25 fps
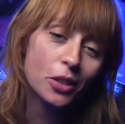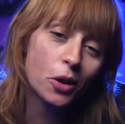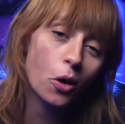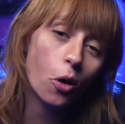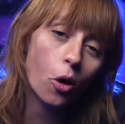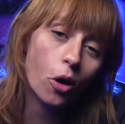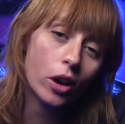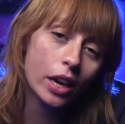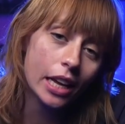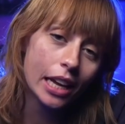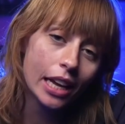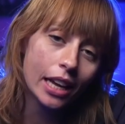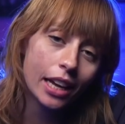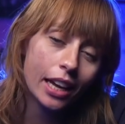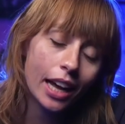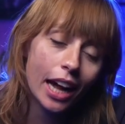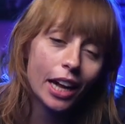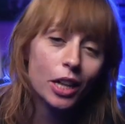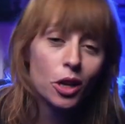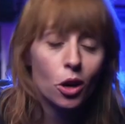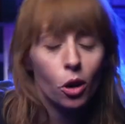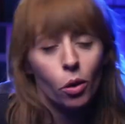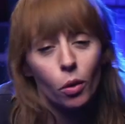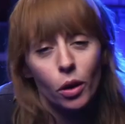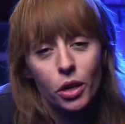Gordi, and
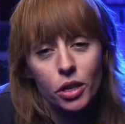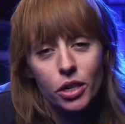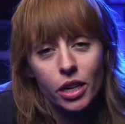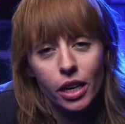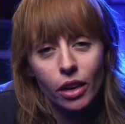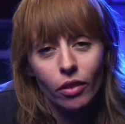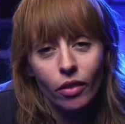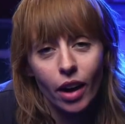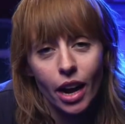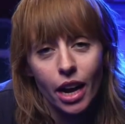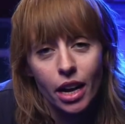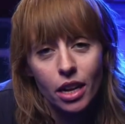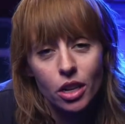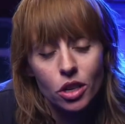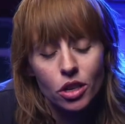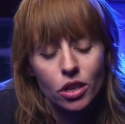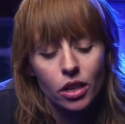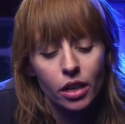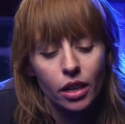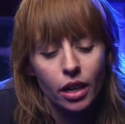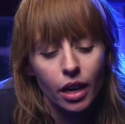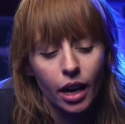you're watching Rage.